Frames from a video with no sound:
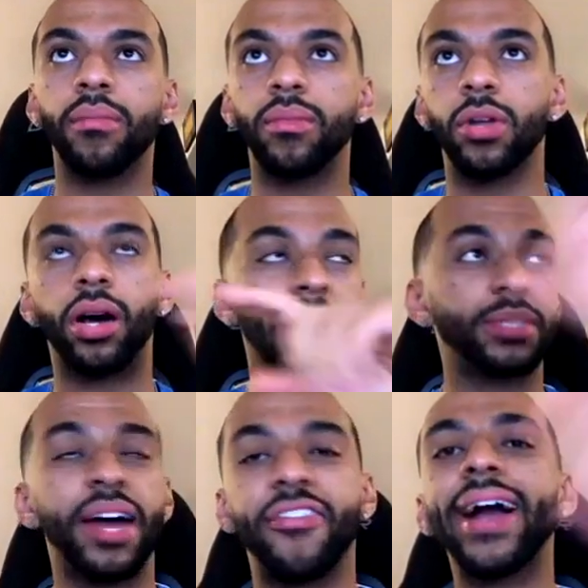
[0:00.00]
Look, as a
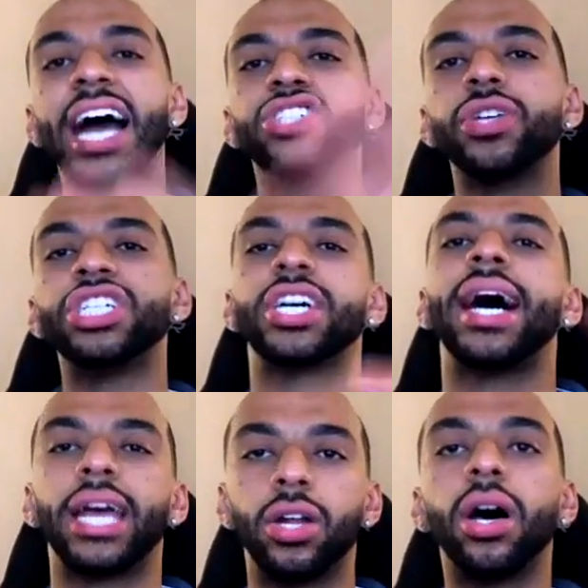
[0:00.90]
matter of fact, I screenshot
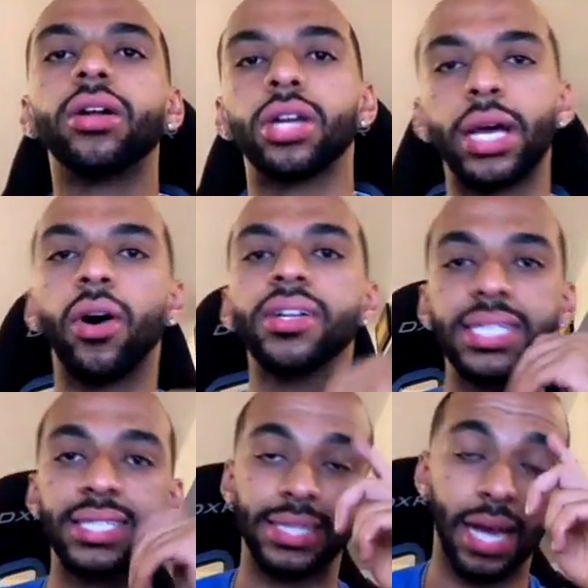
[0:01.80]
it. Look at all these
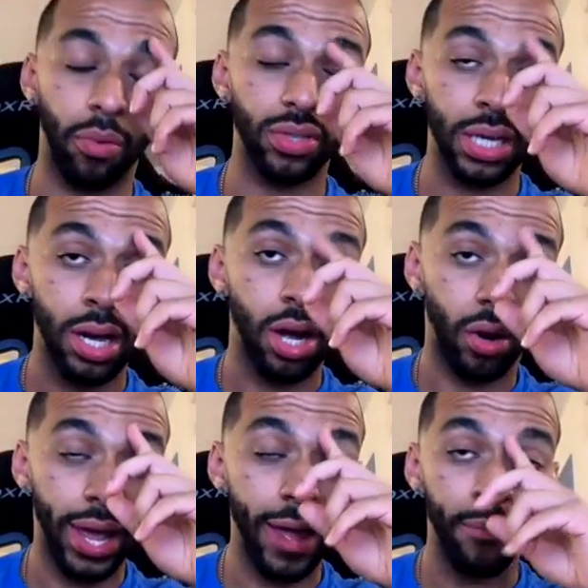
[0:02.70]
examples,
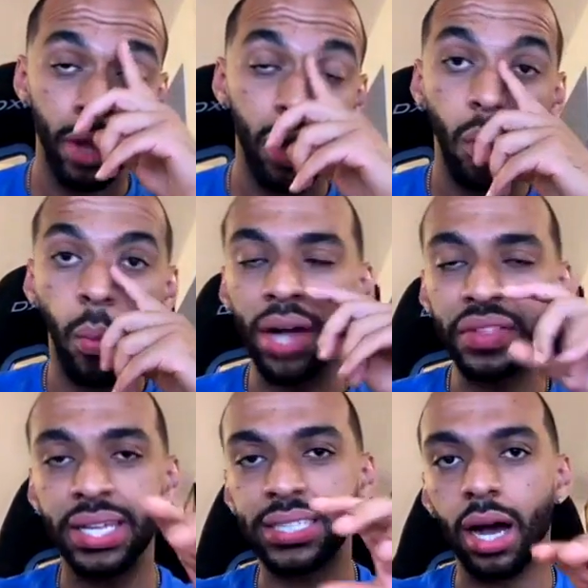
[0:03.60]
okay? What
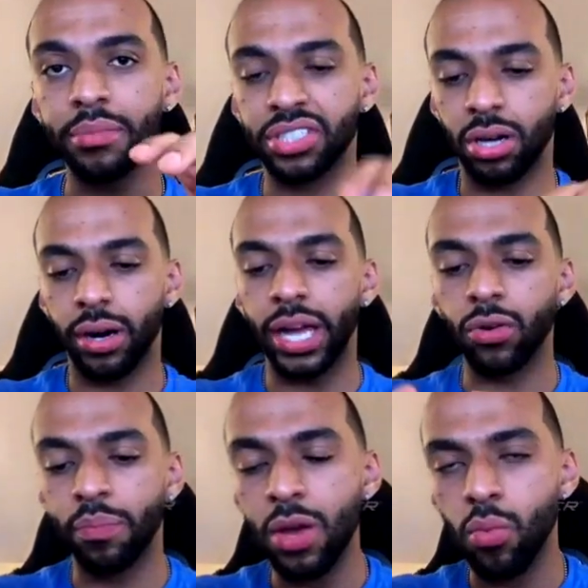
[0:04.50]
these comments are, it'll
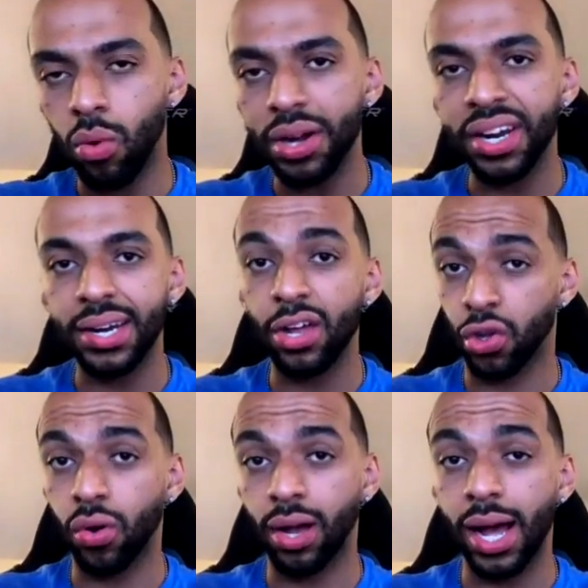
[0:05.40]
be one
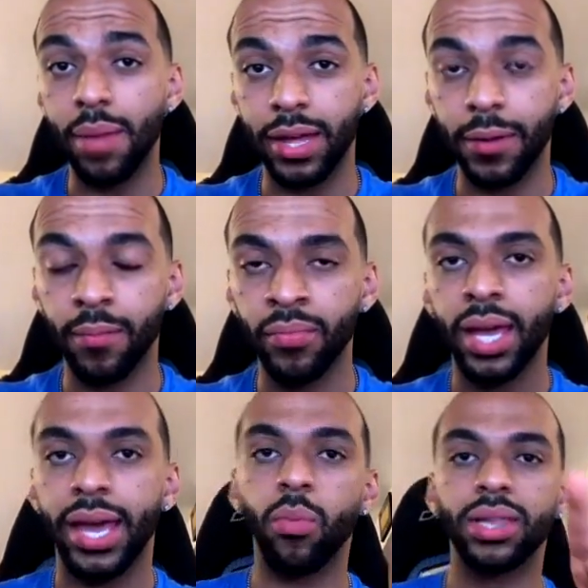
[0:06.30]
initial comment.
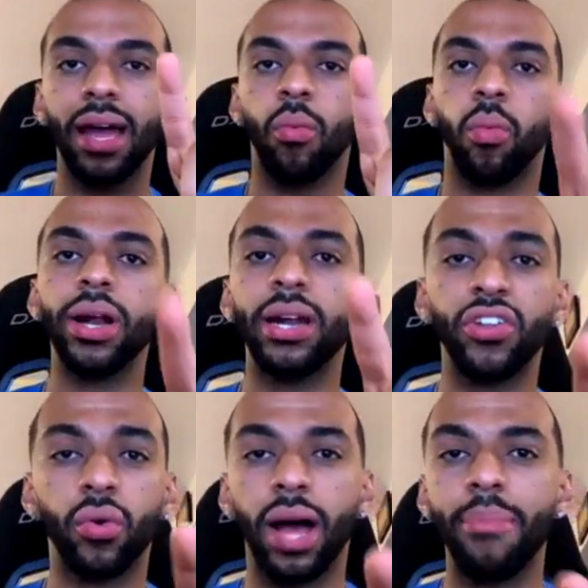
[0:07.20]
And with that one
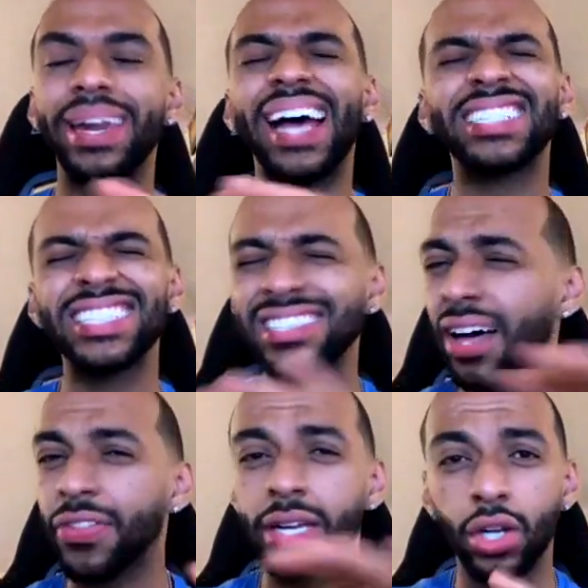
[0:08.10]
initial comment, it has
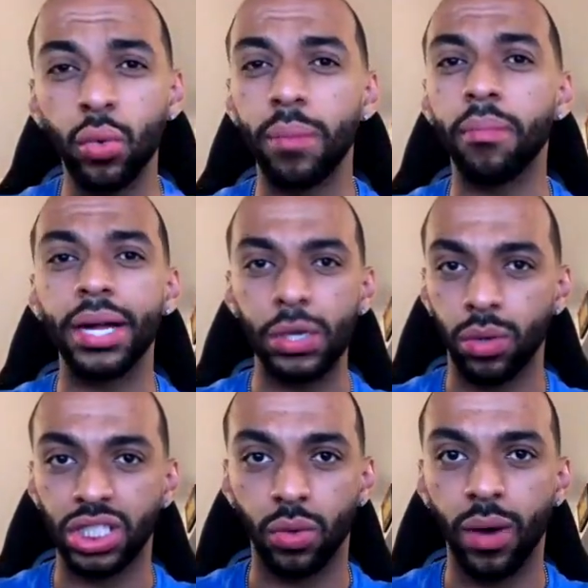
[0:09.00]
nothing to do with money
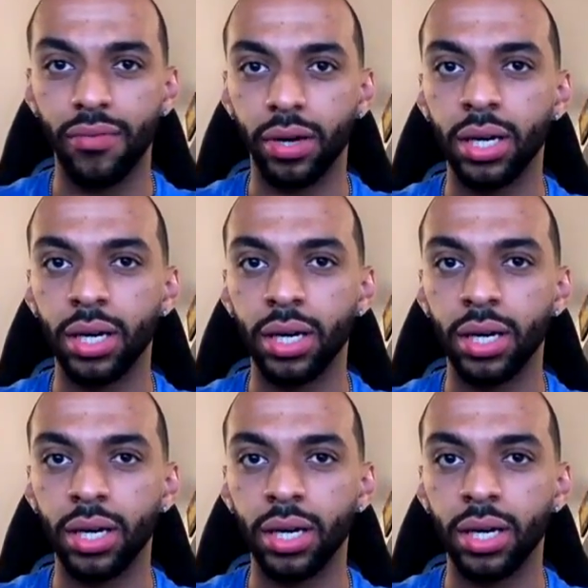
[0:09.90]
whatsoever.